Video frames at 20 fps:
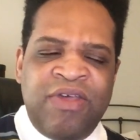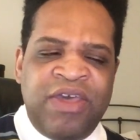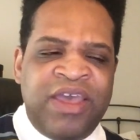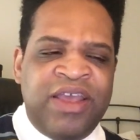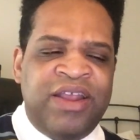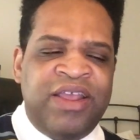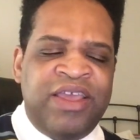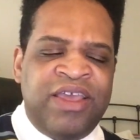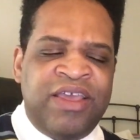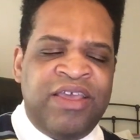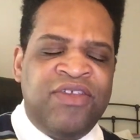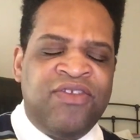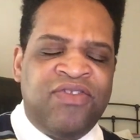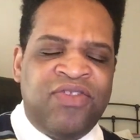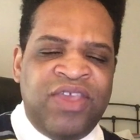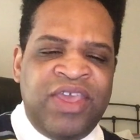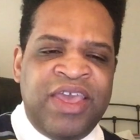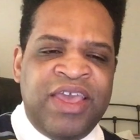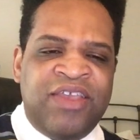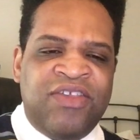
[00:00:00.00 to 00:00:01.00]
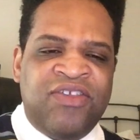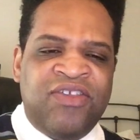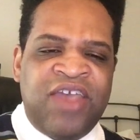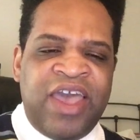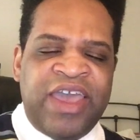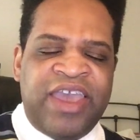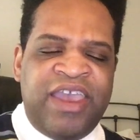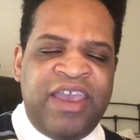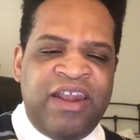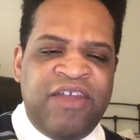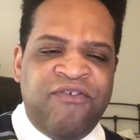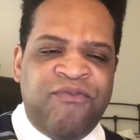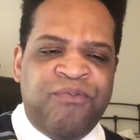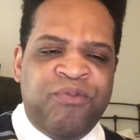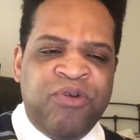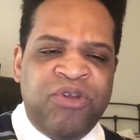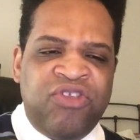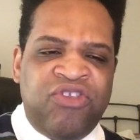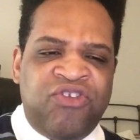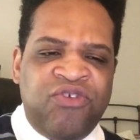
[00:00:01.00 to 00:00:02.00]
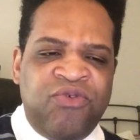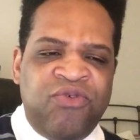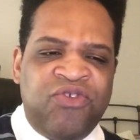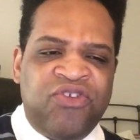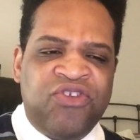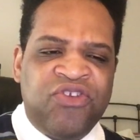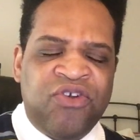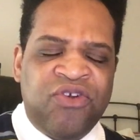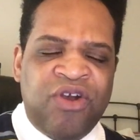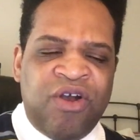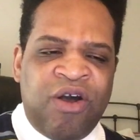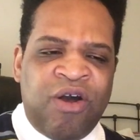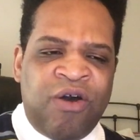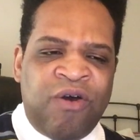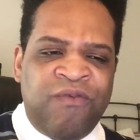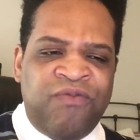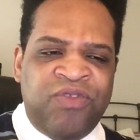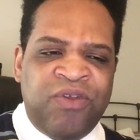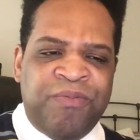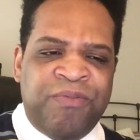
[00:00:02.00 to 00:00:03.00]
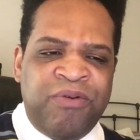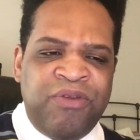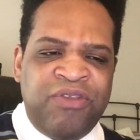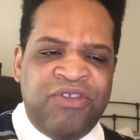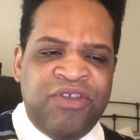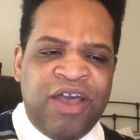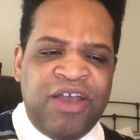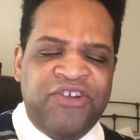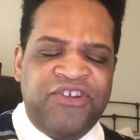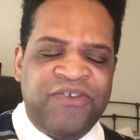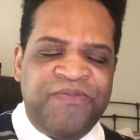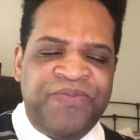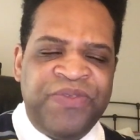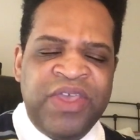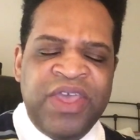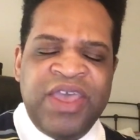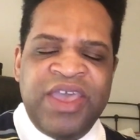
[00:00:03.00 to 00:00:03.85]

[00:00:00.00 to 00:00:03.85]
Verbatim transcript: It is the executive producer of the production.